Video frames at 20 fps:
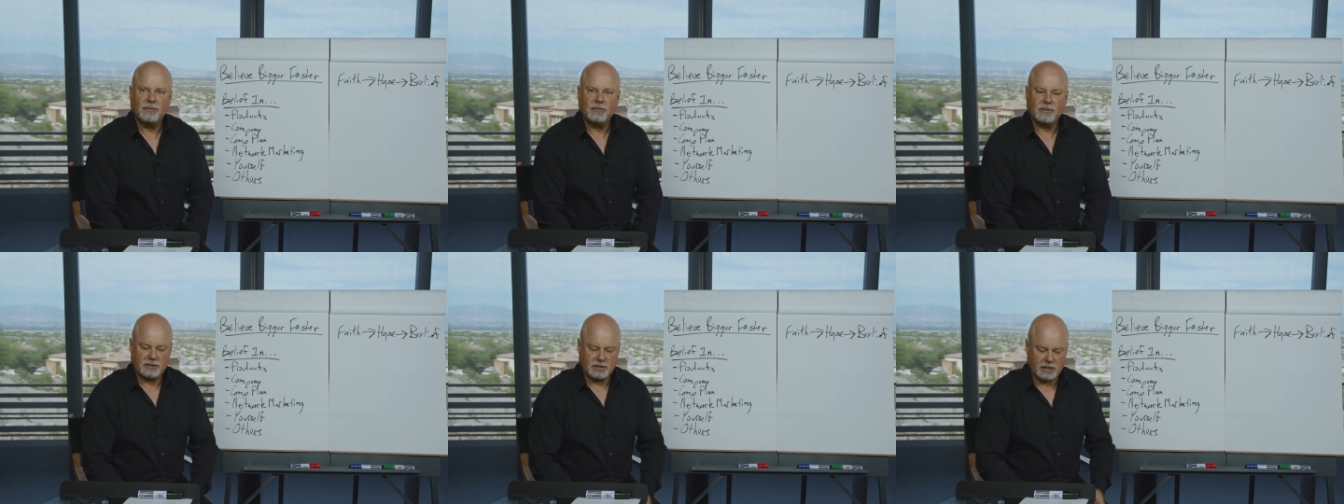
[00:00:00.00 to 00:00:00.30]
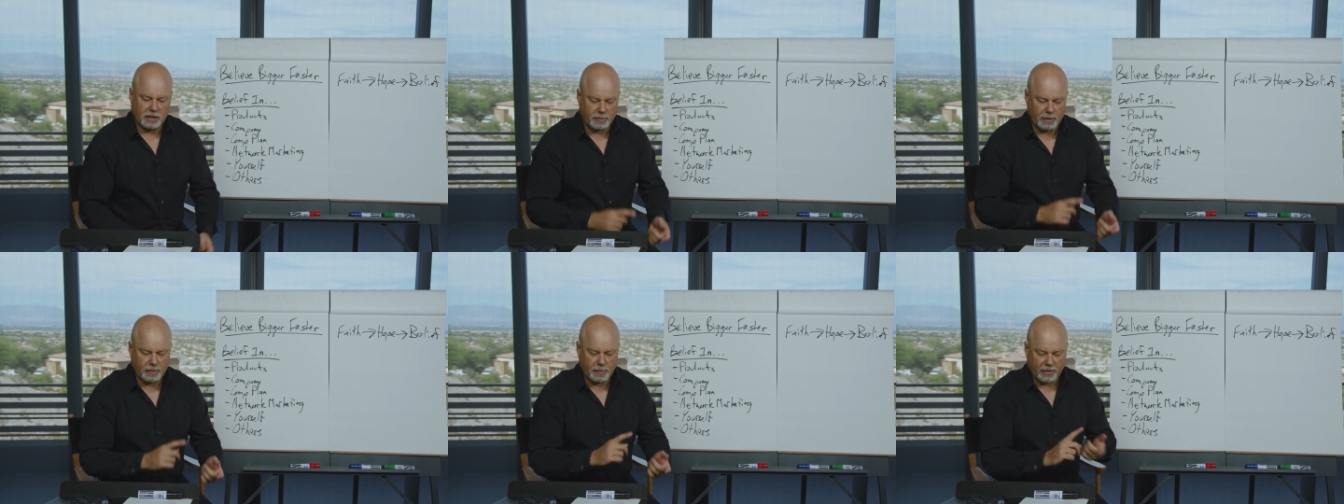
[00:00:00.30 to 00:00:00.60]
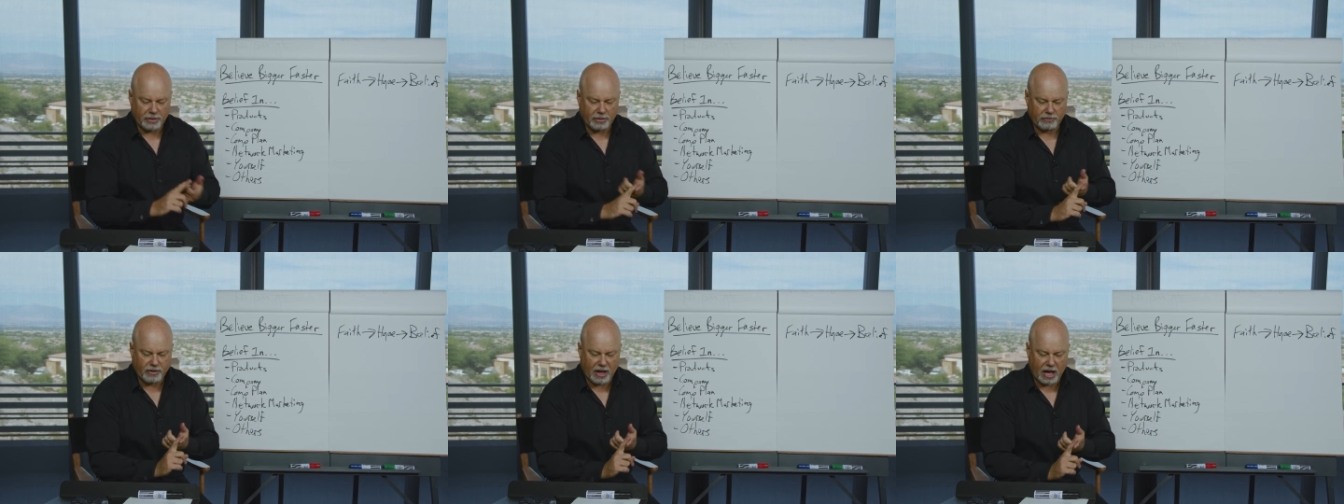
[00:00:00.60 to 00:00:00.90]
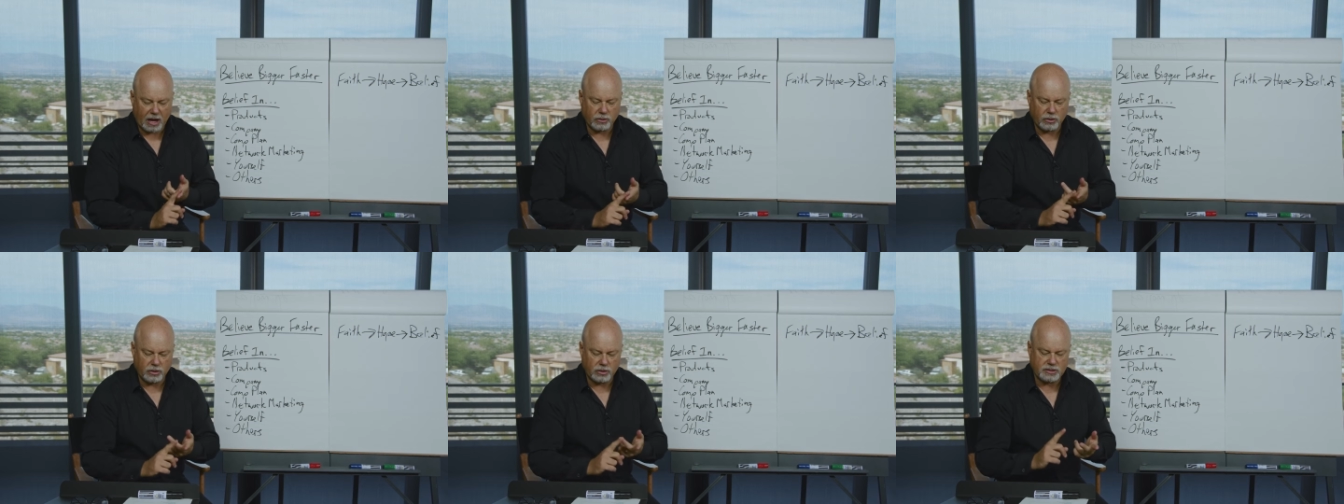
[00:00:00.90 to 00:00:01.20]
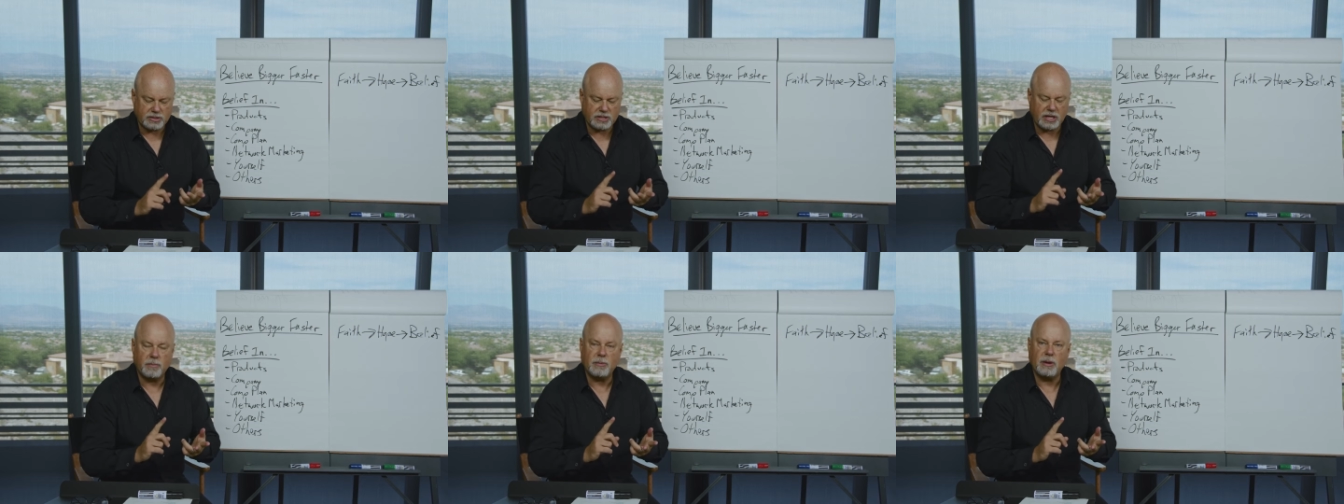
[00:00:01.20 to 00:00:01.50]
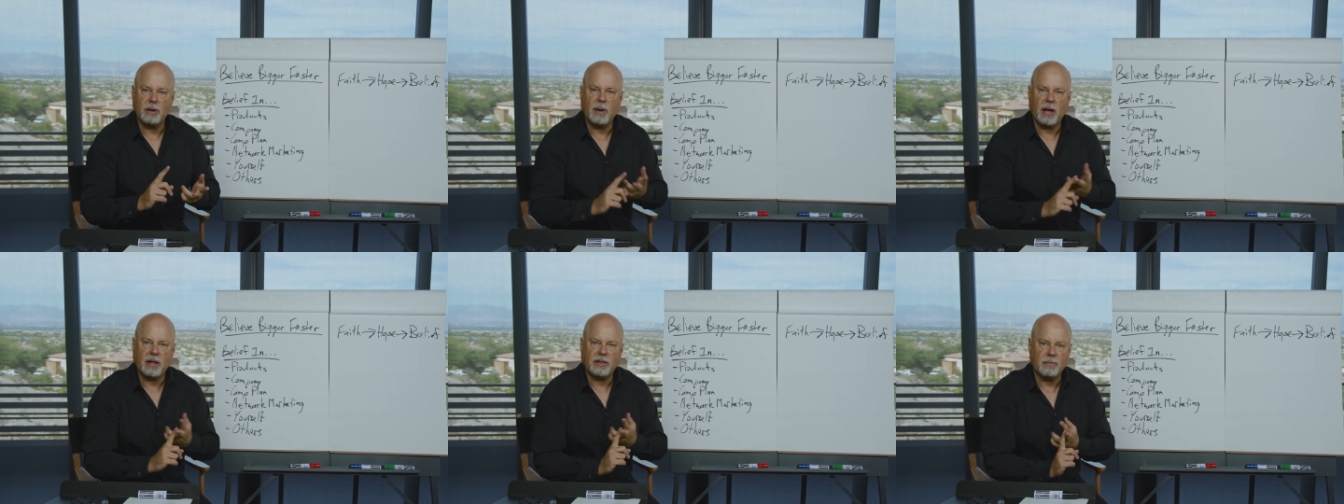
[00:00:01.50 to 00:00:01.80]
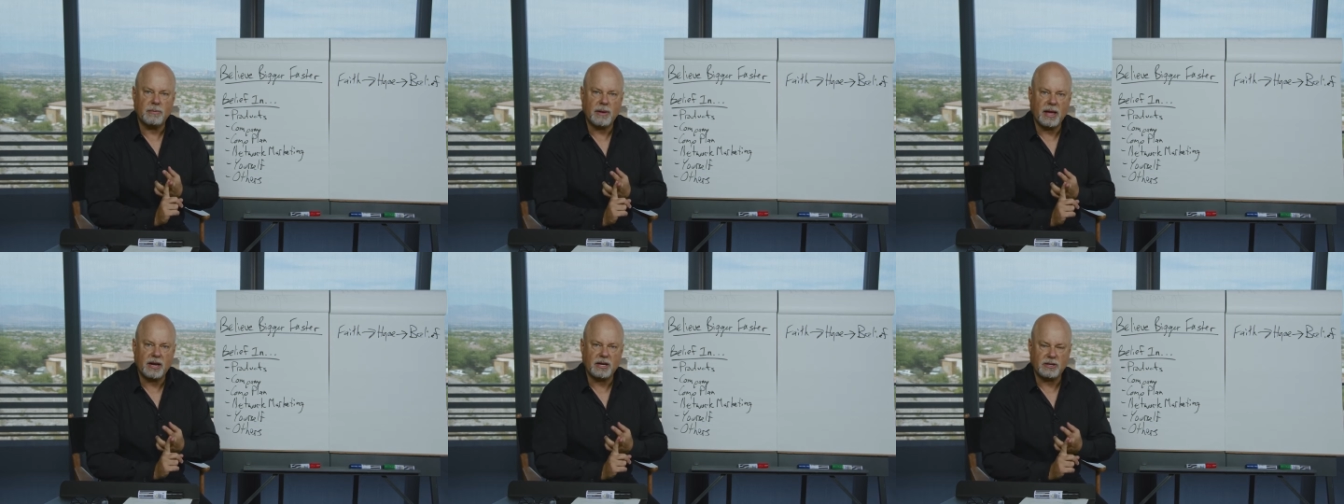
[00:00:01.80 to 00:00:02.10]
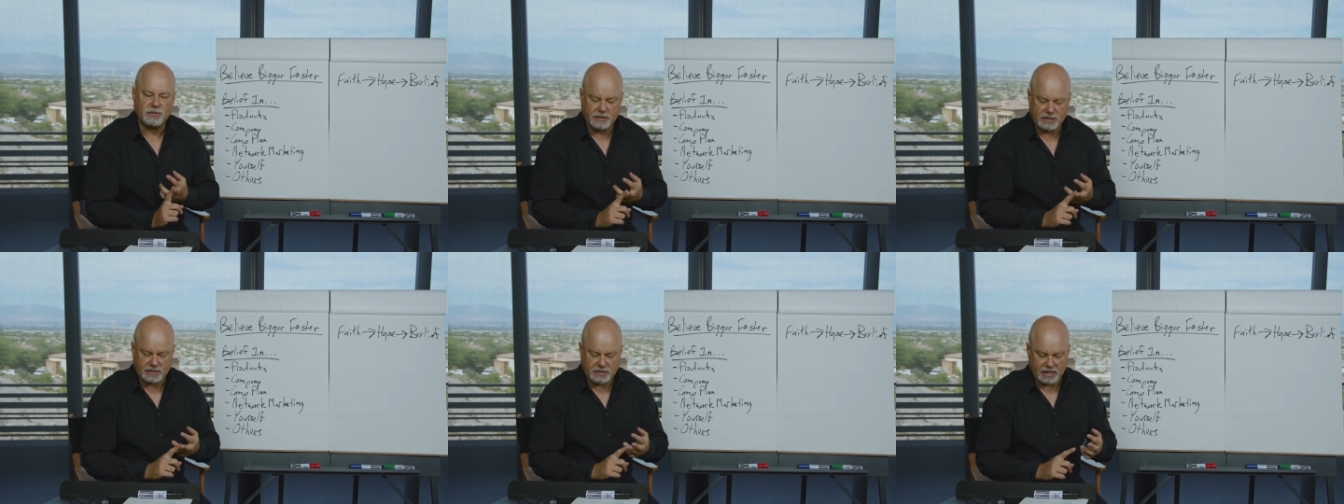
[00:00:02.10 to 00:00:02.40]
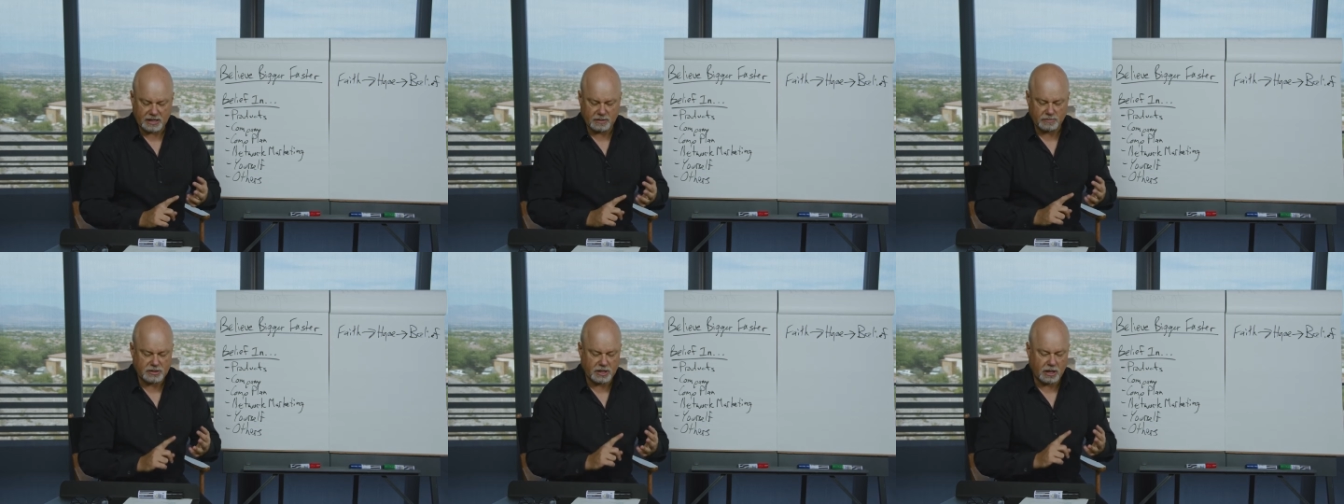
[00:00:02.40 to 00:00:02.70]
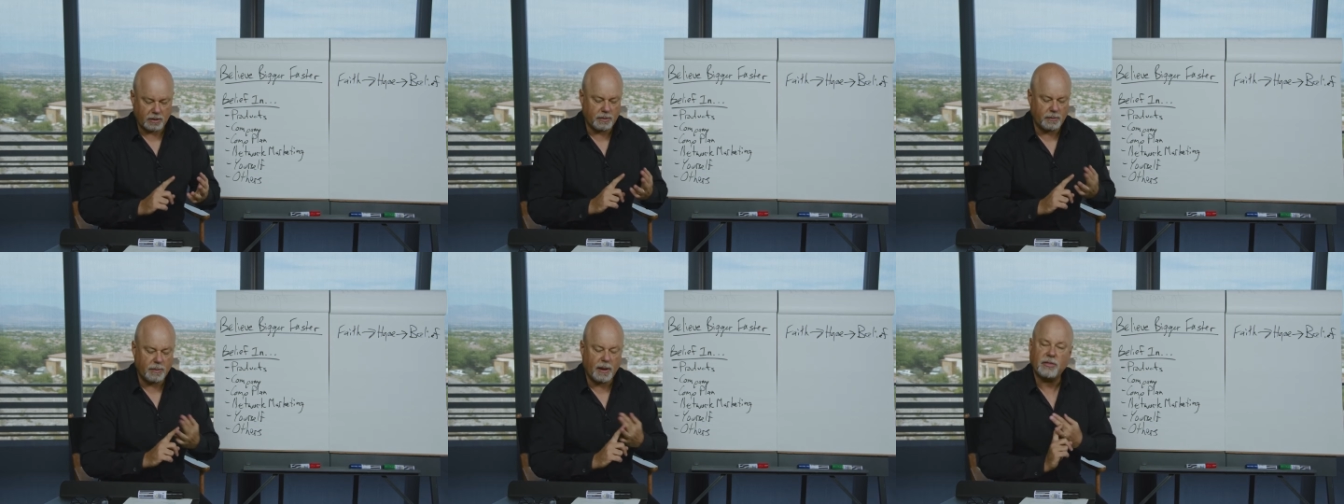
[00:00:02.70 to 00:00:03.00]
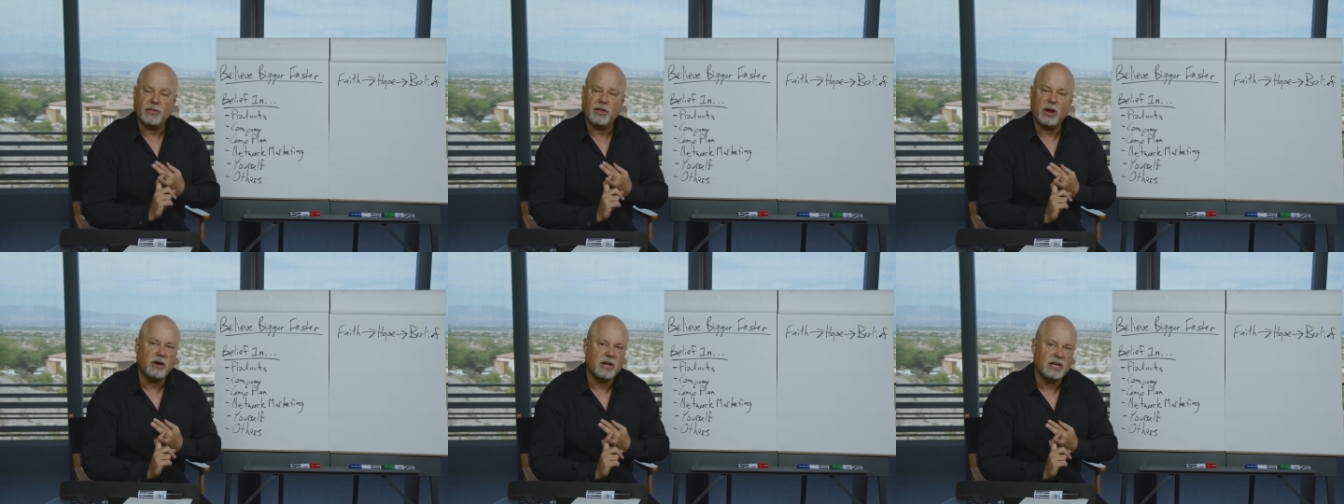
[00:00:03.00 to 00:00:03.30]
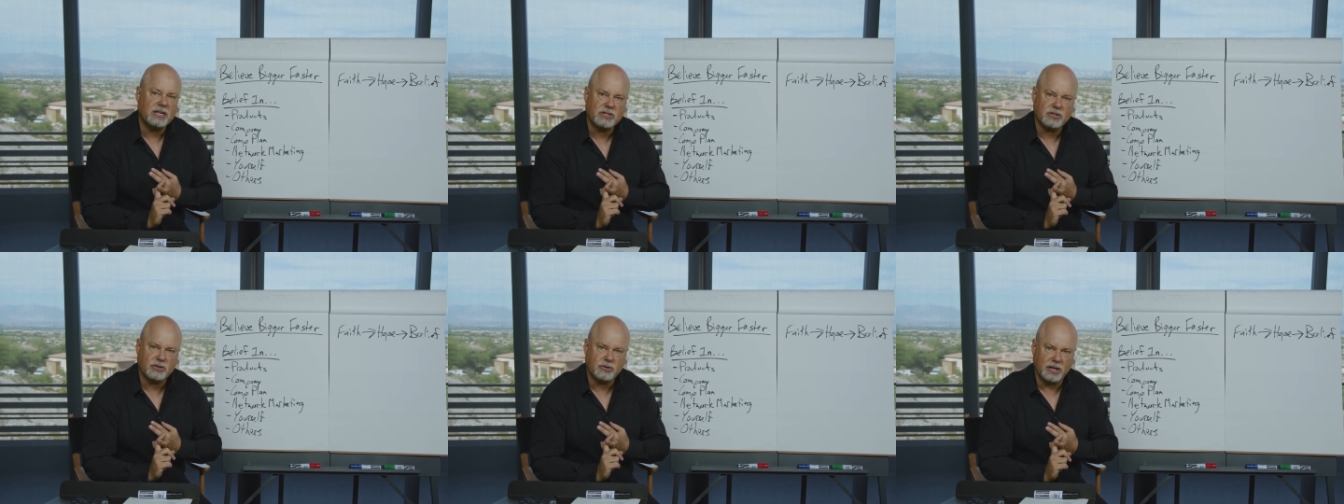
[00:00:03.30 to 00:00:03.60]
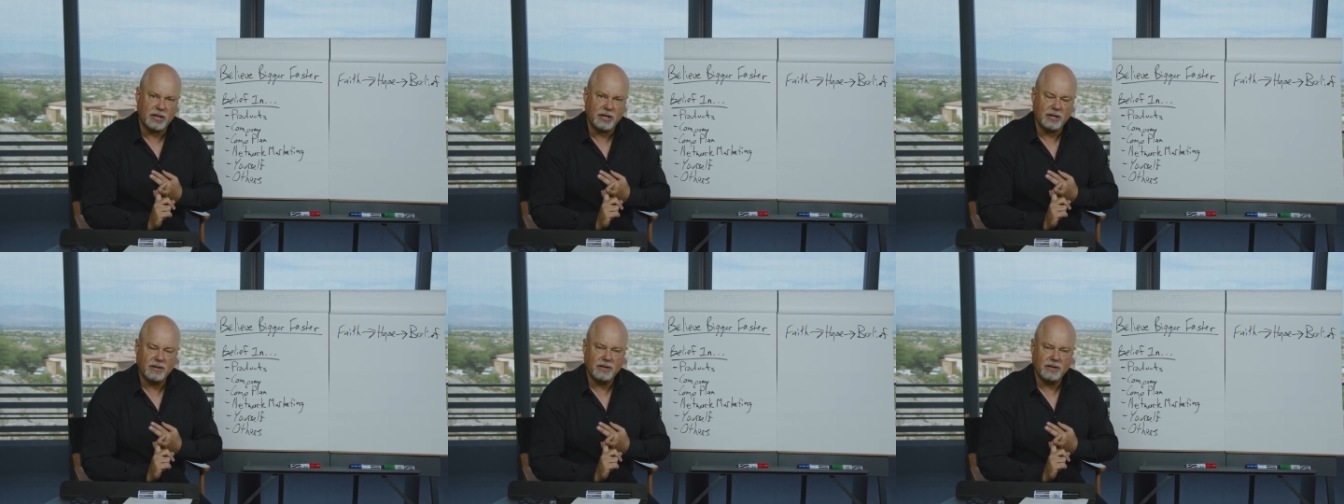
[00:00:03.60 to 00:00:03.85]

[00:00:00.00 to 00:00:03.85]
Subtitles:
Tell me about the founders. Tell me about the management team. Tell me about their history.